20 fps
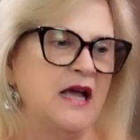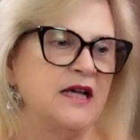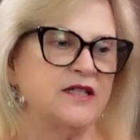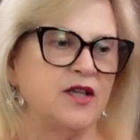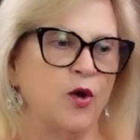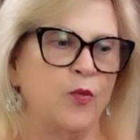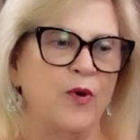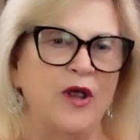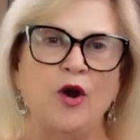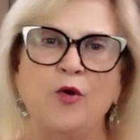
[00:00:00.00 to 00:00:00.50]

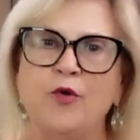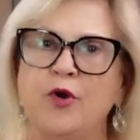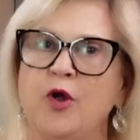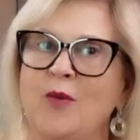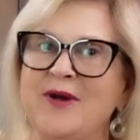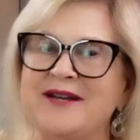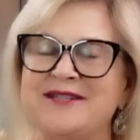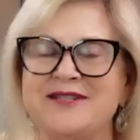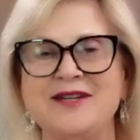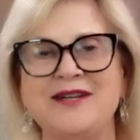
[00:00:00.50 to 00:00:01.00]
So we don't know
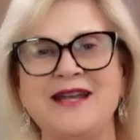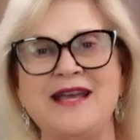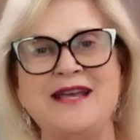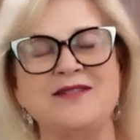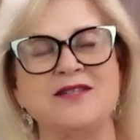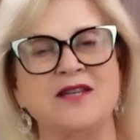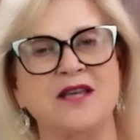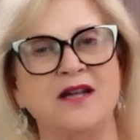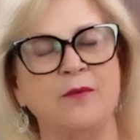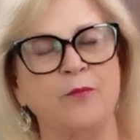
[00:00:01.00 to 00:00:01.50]
what
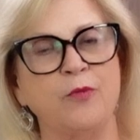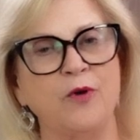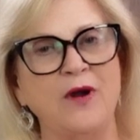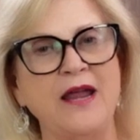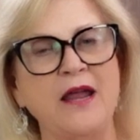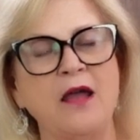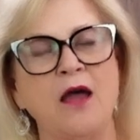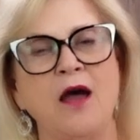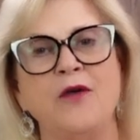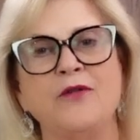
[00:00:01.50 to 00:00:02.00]
today's gonna
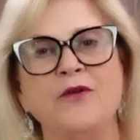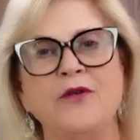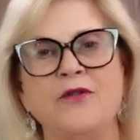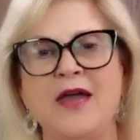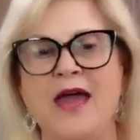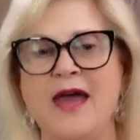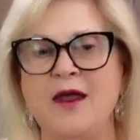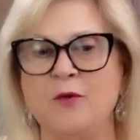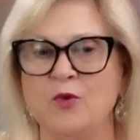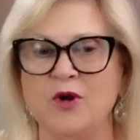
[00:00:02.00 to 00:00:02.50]
bring, other
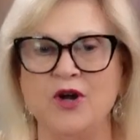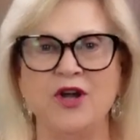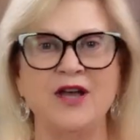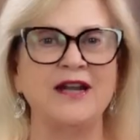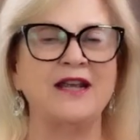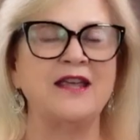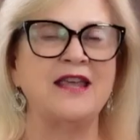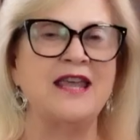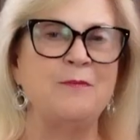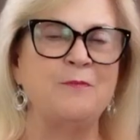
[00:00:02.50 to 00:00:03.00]
than we're
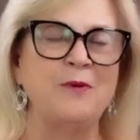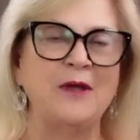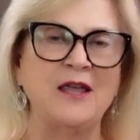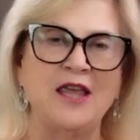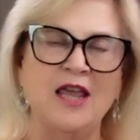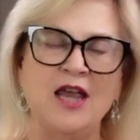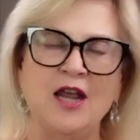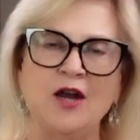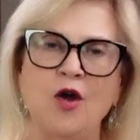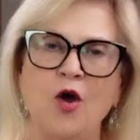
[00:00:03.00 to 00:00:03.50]
gonna keep it
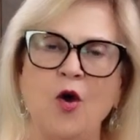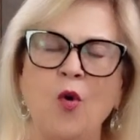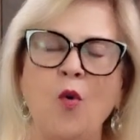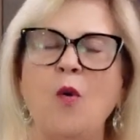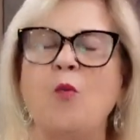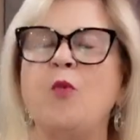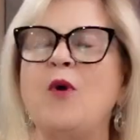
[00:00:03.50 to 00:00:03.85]
keto.